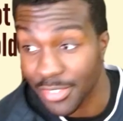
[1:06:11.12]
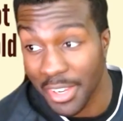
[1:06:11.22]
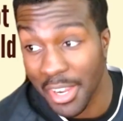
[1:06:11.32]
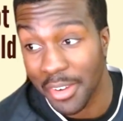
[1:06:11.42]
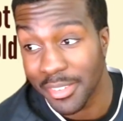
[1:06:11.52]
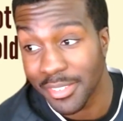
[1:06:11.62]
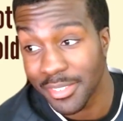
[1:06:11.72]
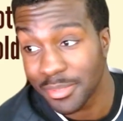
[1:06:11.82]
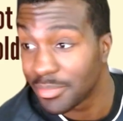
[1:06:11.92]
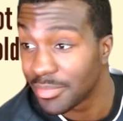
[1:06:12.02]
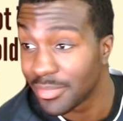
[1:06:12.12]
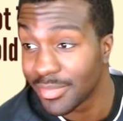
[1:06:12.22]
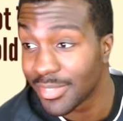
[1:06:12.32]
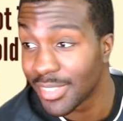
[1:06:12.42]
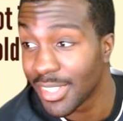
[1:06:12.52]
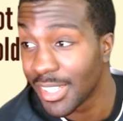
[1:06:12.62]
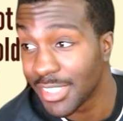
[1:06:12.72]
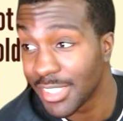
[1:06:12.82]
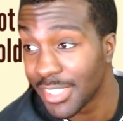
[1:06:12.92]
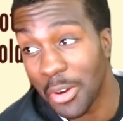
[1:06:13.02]
fair.
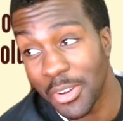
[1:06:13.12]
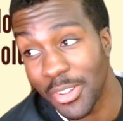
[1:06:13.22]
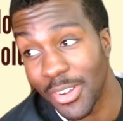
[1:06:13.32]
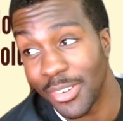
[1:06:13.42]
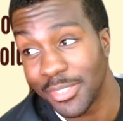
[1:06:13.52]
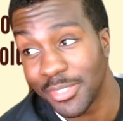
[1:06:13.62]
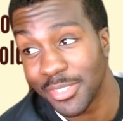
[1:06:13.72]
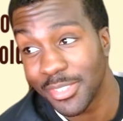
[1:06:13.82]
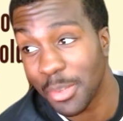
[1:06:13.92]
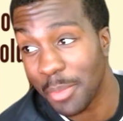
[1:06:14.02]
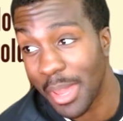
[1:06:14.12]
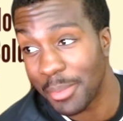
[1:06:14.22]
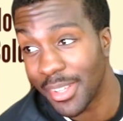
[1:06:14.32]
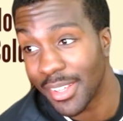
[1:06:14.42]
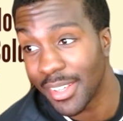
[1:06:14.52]
She the owner though, so maybe.